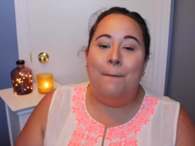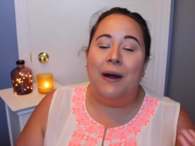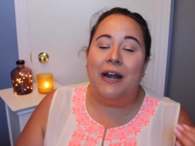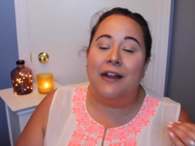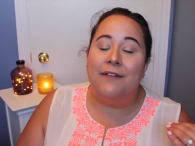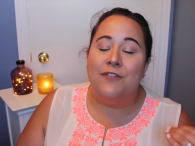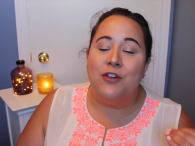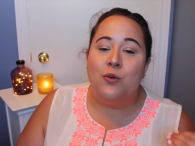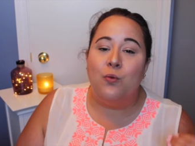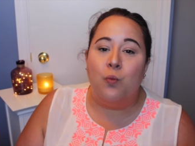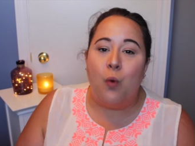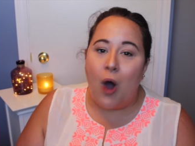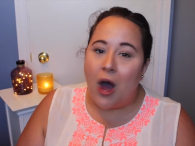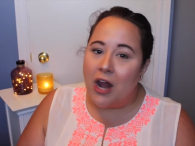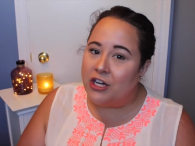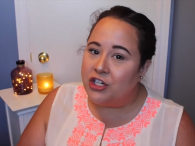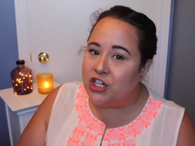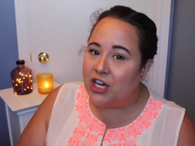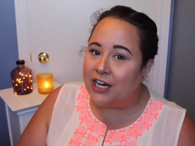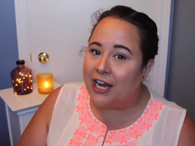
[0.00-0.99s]
But if you
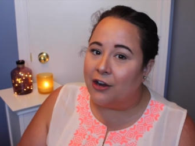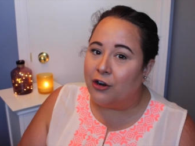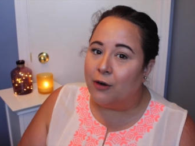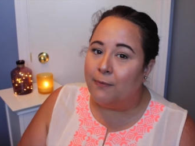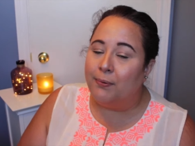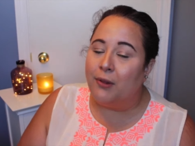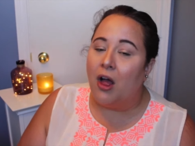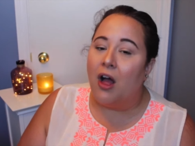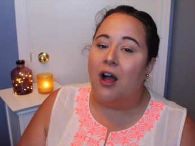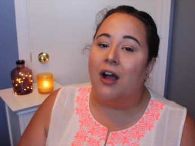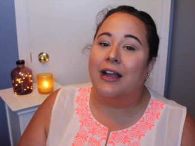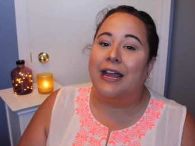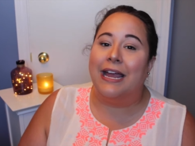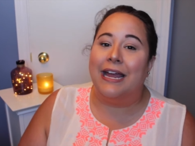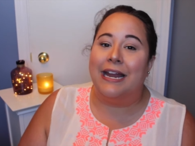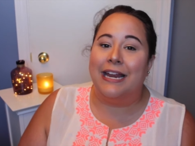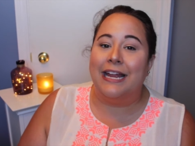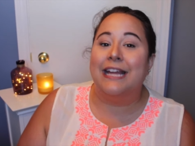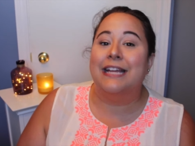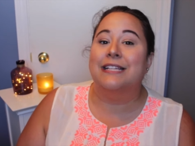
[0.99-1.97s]
want to check out her blog,
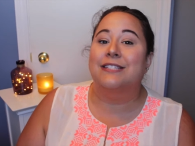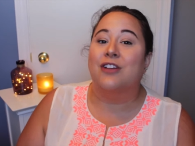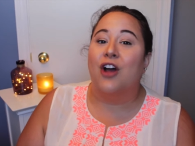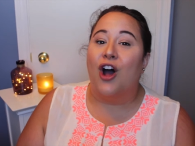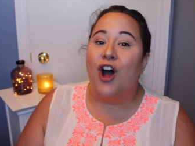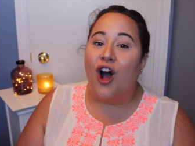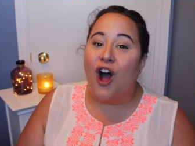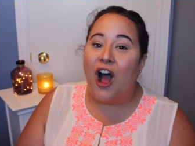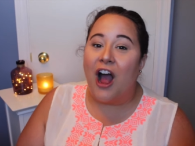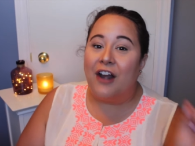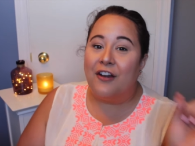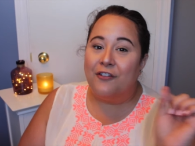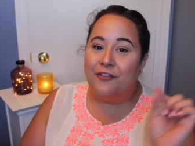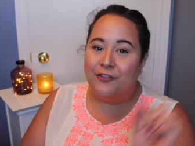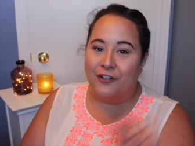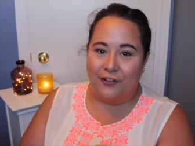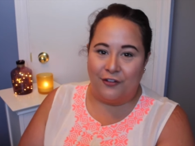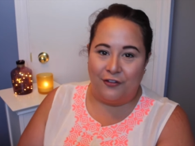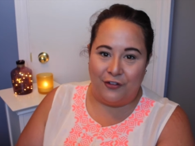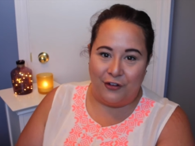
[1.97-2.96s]
it is hot
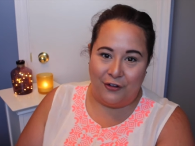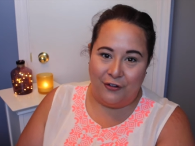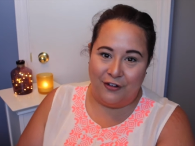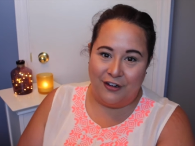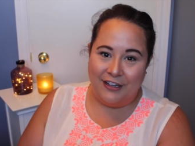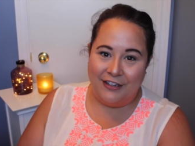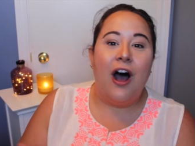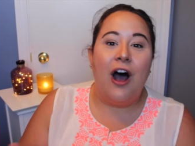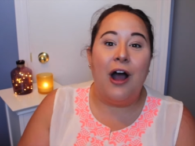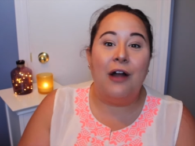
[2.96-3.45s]
for food.